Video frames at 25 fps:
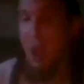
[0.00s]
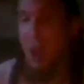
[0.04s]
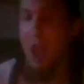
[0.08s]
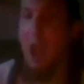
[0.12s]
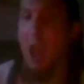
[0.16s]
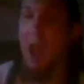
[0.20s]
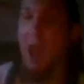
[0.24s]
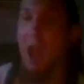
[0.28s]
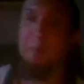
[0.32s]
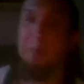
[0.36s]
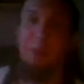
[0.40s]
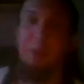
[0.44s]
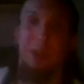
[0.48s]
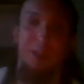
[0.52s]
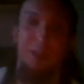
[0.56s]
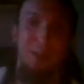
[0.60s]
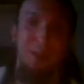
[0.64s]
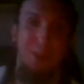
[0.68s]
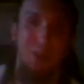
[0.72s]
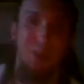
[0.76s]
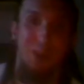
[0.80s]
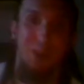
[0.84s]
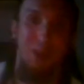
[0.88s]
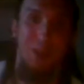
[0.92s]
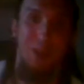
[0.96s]
hamlet
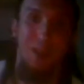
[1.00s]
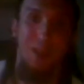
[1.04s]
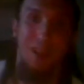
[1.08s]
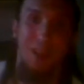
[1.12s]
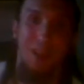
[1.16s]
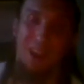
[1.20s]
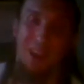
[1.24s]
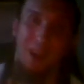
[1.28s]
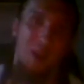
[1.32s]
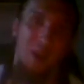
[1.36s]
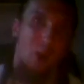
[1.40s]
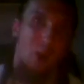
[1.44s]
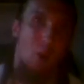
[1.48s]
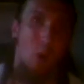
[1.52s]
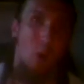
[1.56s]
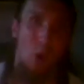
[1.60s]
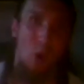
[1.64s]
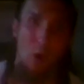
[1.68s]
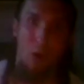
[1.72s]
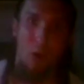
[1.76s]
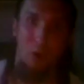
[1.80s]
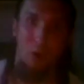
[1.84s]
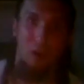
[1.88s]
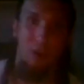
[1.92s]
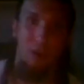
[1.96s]

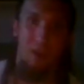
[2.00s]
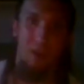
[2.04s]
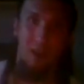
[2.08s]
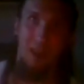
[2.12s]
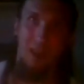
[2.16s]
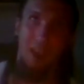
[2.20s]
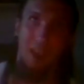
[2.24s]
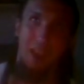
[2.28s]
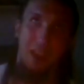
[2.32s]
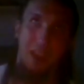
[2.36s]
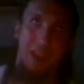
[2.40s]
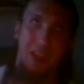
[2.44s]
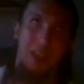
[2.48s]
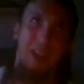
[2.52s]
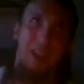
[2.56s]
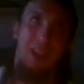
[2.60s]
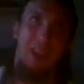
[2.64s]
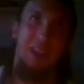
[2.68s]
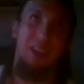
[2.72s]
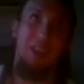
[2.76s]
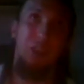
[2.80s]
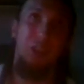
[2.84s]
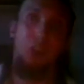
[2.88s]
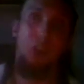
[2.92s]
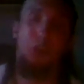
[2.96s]
or mm-hmm. a
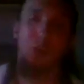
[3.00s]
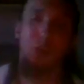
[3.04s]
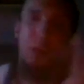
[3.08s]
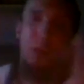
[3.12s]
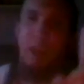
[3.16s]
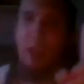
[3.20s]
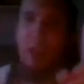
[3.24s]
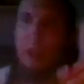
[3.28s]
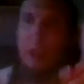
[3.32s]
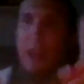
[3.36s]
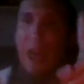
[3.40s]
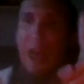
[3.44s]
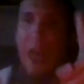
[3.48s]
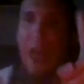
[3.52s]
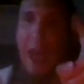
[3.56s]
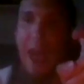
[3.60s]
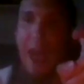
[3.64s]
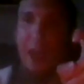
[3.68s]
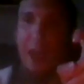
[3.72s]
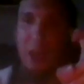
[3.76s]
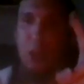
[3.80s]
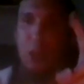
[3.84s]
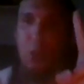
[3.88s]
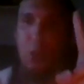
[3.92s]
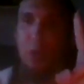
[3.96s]
his, an
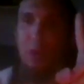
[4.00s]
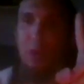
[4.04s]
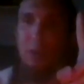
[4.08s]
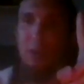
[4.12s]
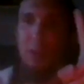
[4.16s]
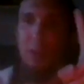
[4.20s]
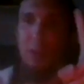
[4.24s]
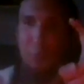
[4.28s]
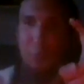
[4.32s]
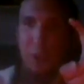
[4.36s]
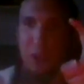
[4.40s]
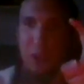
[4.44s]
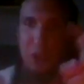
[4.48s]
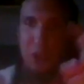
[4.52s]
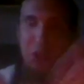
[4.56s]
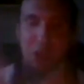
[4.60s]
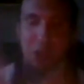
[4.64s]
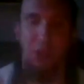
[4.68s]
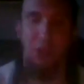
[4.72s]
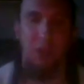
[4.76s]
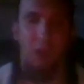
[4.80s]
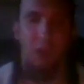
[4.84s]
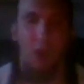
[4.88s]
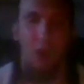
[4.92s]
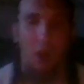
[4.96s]
accurate
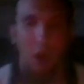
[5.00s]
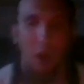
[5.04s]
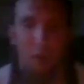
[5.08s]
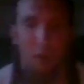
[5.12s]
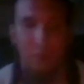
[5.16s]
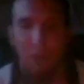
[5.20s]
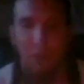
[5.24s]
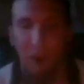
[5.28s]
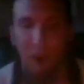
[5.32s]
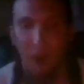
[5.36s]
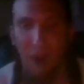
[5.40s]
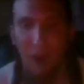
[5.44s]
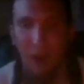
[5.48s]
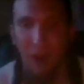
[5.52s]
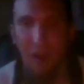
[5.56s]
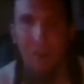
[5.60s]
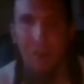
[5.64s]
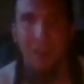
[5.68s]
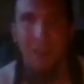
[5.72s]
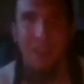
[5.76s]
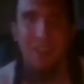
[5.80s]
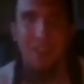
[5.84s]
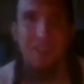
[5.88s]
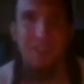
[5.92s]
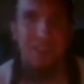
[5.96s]
depiction of uh,
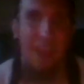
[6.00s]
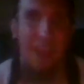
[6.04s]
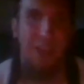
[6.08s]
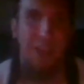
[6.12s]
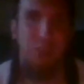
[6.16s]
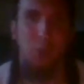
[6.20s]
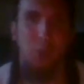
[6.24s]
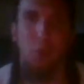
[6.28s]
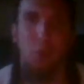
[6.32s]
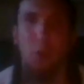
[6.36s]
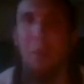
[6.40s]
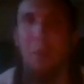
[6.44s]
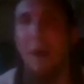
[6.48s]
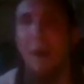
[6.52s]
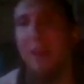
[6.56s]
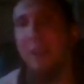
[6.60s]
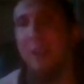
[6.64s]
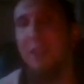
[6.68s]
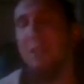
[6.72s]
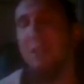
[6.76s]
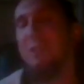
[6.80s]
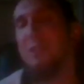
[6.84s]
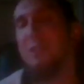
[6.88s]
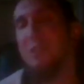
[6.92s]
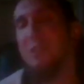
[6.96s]
Saxo
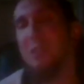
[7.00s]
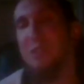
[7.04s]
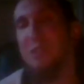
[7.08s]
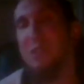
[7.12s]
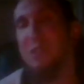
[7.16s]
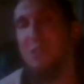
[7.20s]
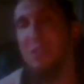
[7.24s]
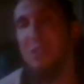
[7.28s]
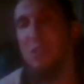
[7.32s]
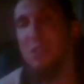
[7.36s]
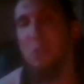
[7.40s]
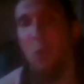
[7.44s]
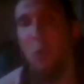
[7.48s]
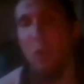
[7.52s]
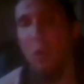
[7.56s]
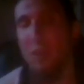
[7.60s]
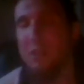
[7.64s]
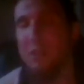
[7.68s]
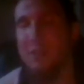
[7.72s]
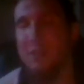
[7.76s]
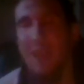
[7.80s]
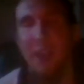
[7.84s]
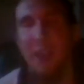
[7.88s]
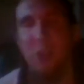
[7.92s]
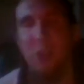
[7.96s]
Grammaticus's story. Because
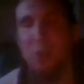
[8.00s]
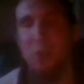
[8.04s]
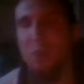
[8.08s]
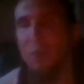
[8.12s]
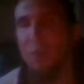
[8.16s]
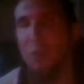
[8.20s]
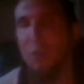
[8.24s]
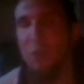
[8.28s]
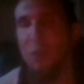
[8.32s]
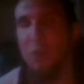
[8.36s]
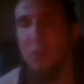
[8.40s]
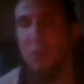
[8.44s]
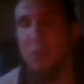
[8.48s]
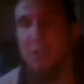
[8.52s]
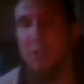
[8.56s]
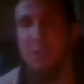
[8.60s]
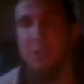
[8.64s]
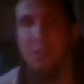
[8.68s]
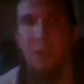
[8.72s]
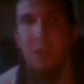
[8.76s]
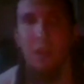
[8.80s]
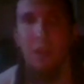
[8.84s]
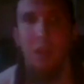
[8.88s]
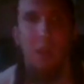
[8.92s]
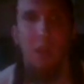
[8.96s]
Saxo's version is
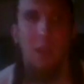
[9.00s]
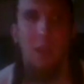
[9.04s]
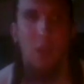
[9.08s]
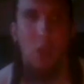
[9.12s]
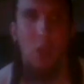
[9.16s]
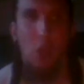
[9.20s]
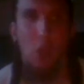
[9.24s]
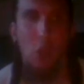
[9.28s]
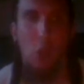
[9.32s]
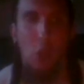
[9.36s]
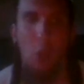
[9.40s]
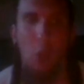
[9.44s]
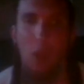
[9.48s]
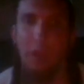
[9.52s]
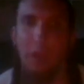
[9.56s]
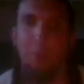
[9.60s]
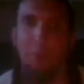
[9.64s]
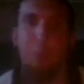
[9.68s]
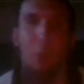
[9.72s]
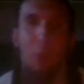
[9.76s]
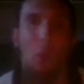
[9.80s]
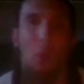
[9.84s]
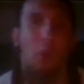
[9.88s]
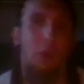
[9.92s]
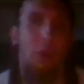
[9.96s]
quite
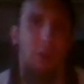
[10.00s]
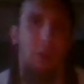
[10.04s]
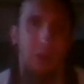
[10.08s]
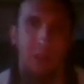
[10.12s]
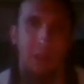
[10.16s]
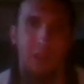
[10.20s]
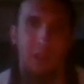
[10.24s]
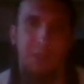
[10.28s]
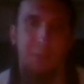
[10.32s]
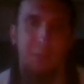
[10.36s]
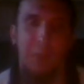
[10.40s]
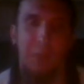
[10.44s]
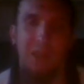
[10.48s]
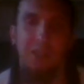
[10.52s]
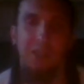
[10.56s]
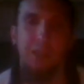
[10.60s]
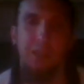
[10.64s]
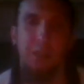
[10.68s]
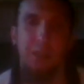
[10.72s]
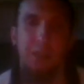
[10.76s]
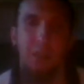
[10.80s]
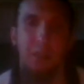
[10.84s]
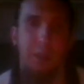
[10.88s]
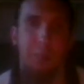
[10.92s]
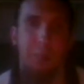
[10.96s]
boring. He's
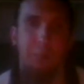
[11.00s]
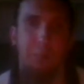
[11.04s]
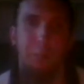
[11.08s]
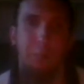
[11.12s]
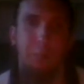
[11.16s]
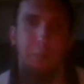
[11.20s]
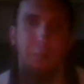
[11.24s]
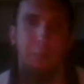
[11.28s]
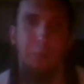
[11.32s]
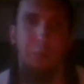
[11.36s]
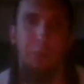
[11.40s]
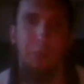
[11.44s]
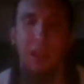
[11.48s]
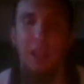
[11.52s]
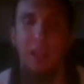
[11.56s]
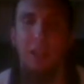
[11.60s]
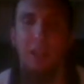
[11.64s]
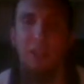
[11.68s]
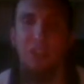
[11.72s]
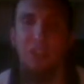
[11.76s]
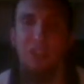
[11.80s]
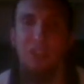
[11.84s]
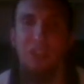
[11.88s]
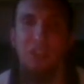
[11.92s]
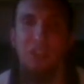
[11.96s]
basically playing
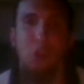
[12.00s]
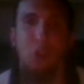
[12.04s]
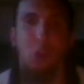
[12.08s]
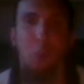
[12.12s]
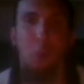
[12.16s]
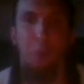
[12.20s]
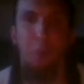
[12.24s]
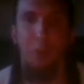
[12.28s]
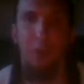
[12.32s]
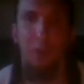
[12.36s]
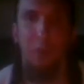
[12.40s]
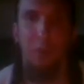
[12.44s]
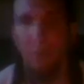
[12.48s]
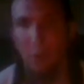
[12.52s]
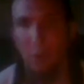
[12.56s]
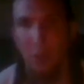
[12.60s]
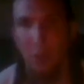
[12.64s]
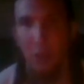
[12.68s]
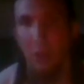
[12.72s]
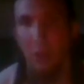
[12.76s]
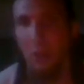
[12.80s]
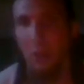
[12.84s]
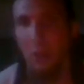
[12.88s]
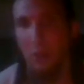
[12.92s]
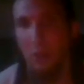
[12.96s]
stupid for
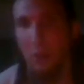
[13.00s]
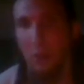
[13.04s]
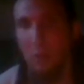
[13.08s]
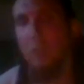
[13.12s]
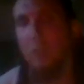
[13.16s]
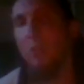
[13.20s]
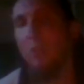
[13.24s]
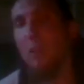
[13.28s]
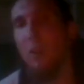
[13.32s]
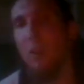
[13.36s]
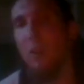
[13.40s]
years